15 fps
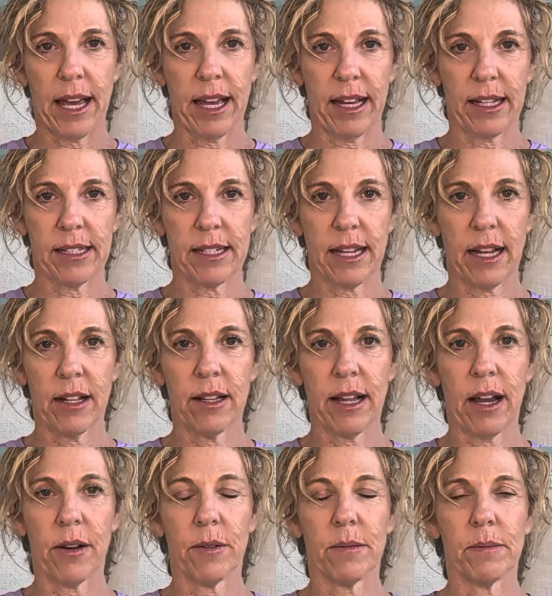Exhale
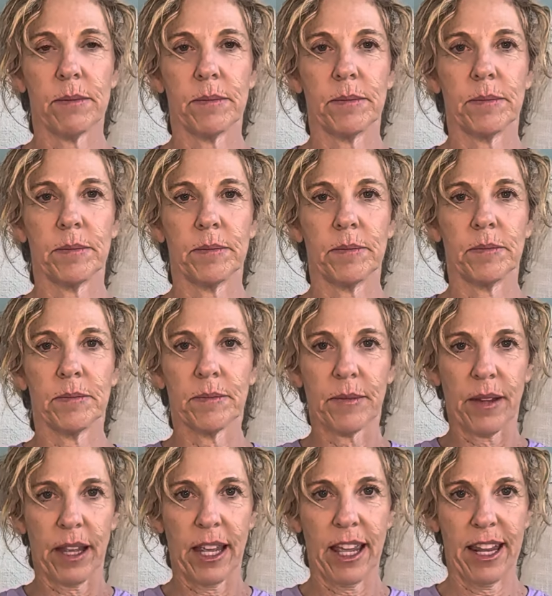out.
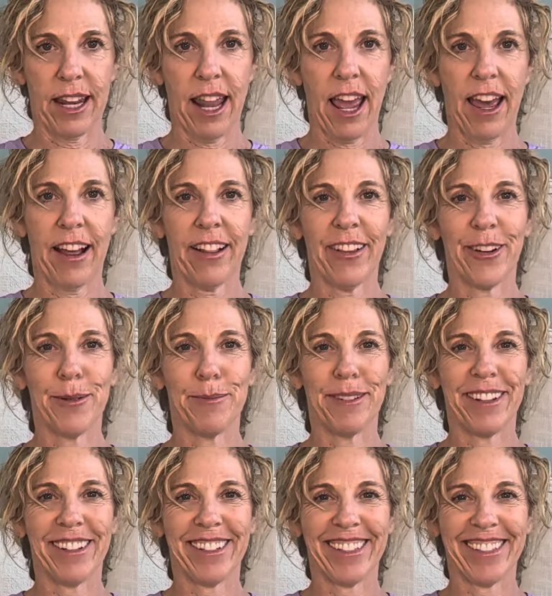Inhale,
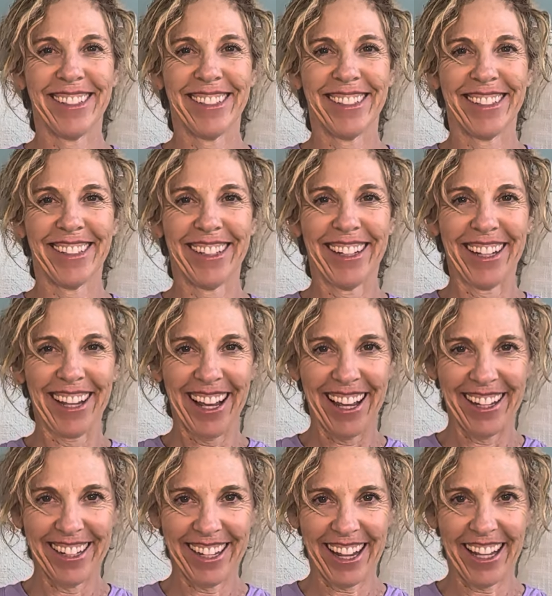open.
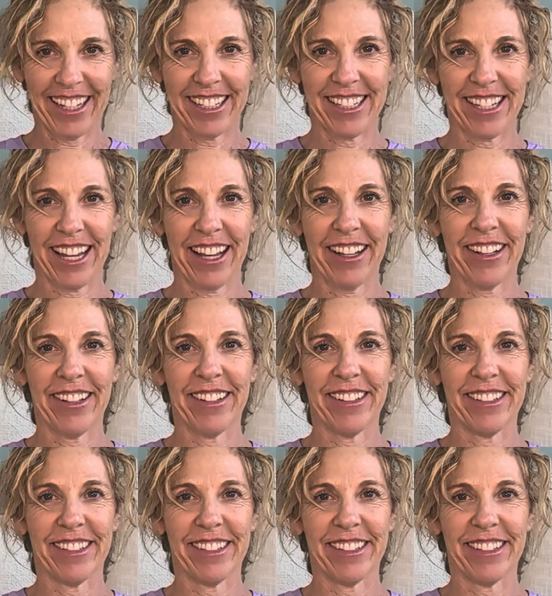And exhale.